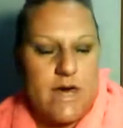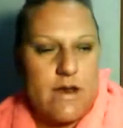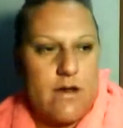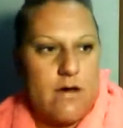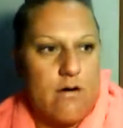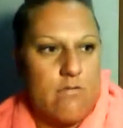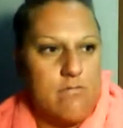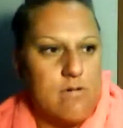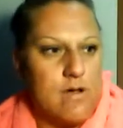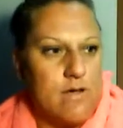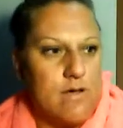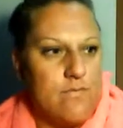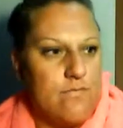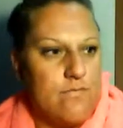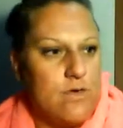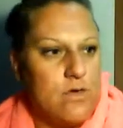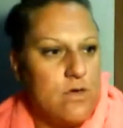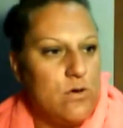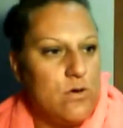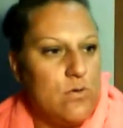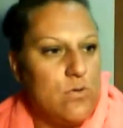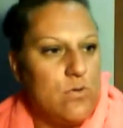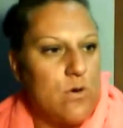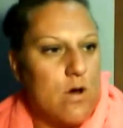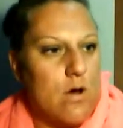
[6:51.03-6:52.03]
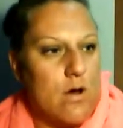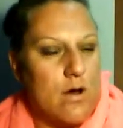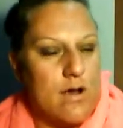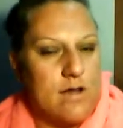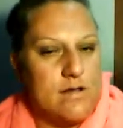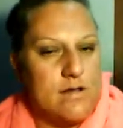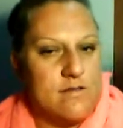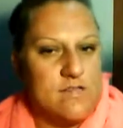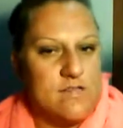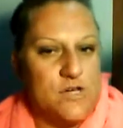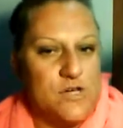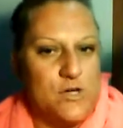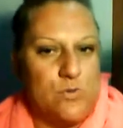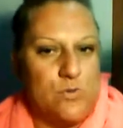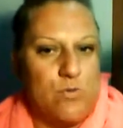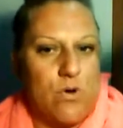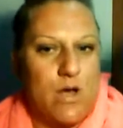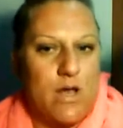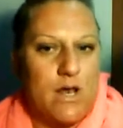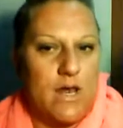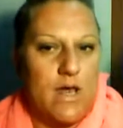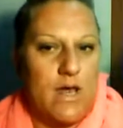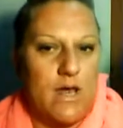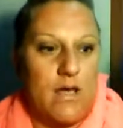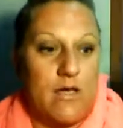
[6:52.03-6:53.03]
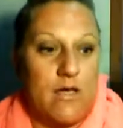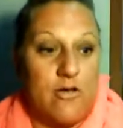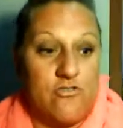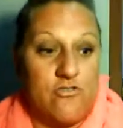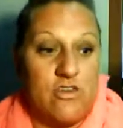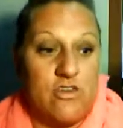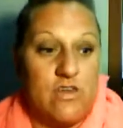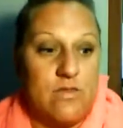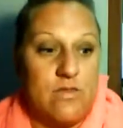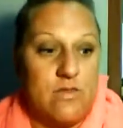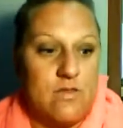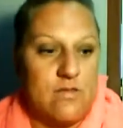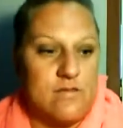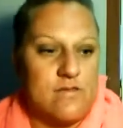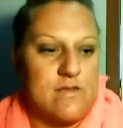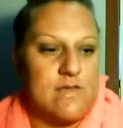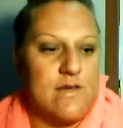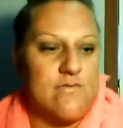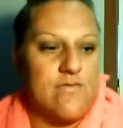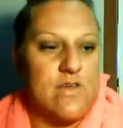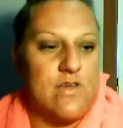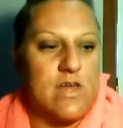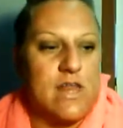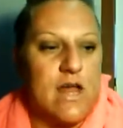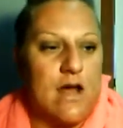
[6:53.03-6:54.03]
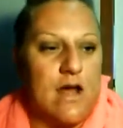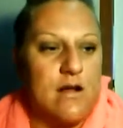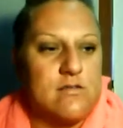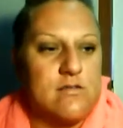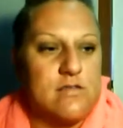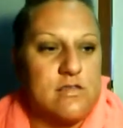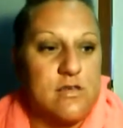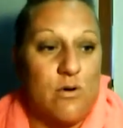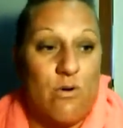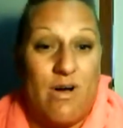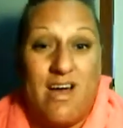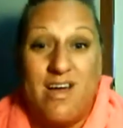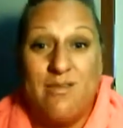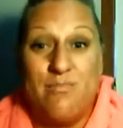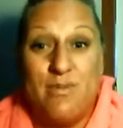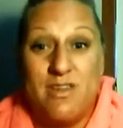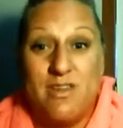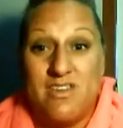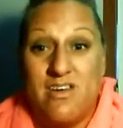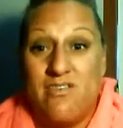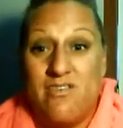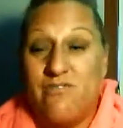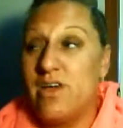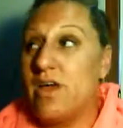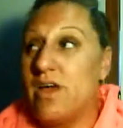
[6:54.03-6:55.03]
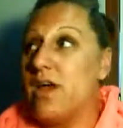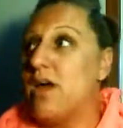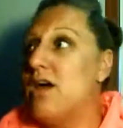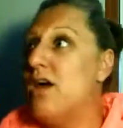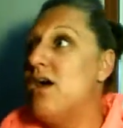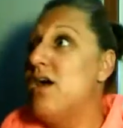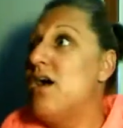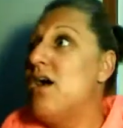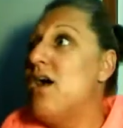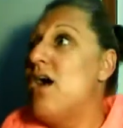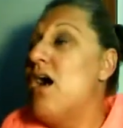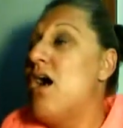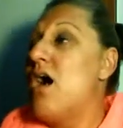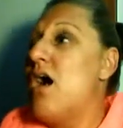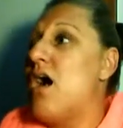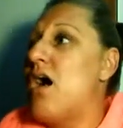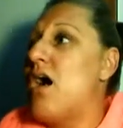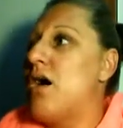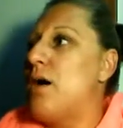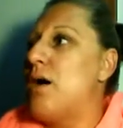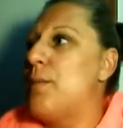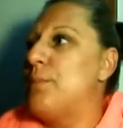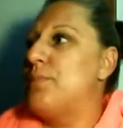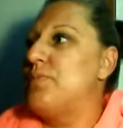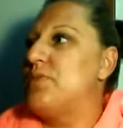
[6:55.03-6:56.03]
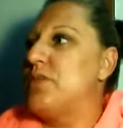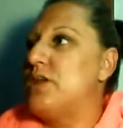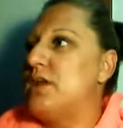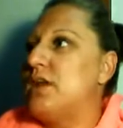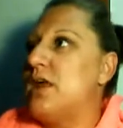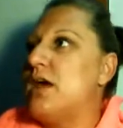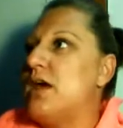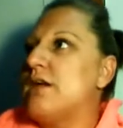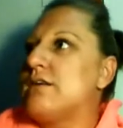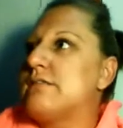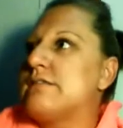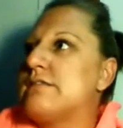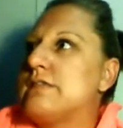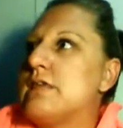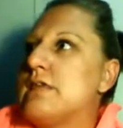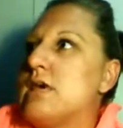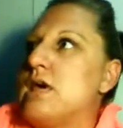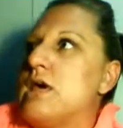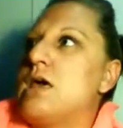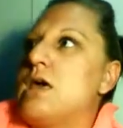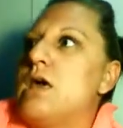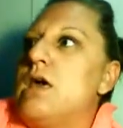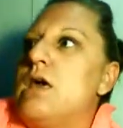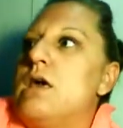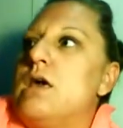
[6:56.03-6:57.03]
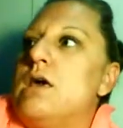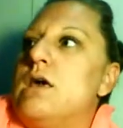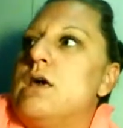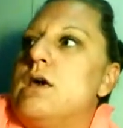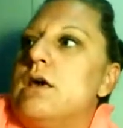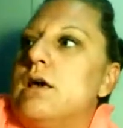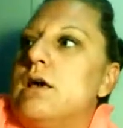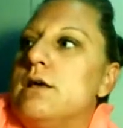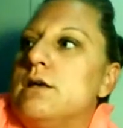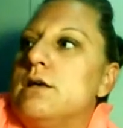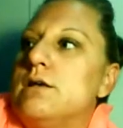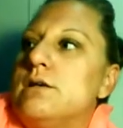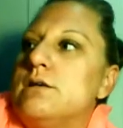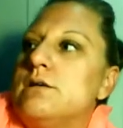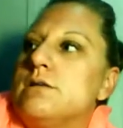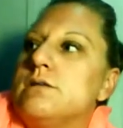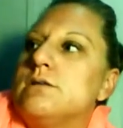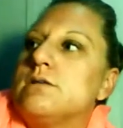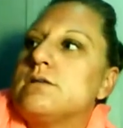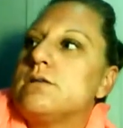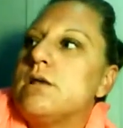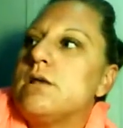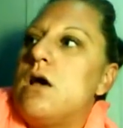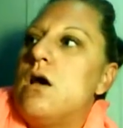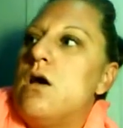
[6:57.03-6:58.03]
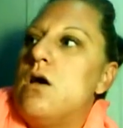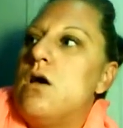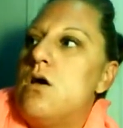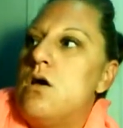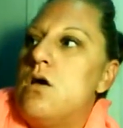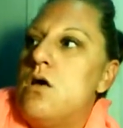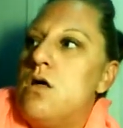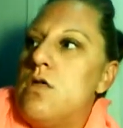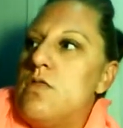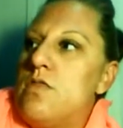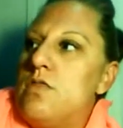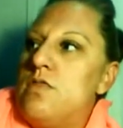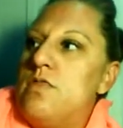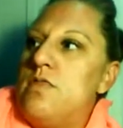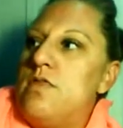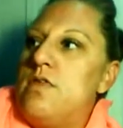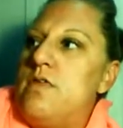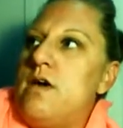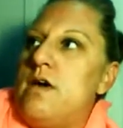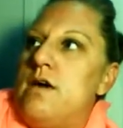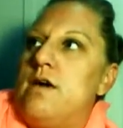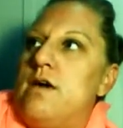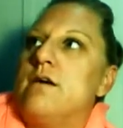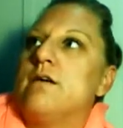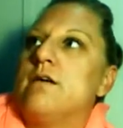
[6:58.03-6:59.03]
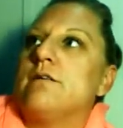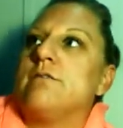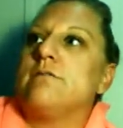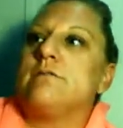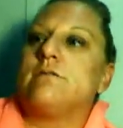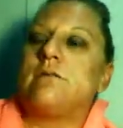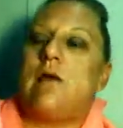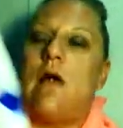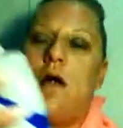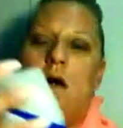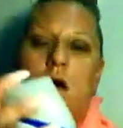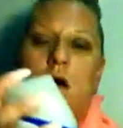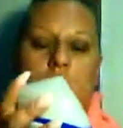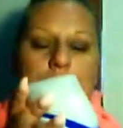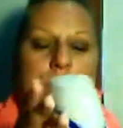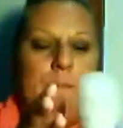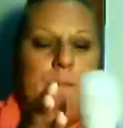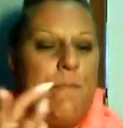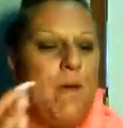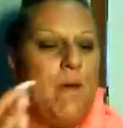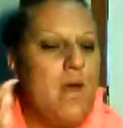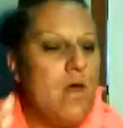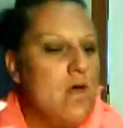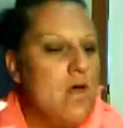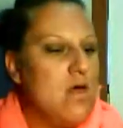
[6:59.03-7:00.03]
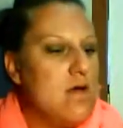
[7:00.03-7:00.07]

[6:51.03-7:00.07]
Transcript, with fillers: that out if you are into whitening your teeth and stuff like that. So I've been loving it. Um, the next thing is this um,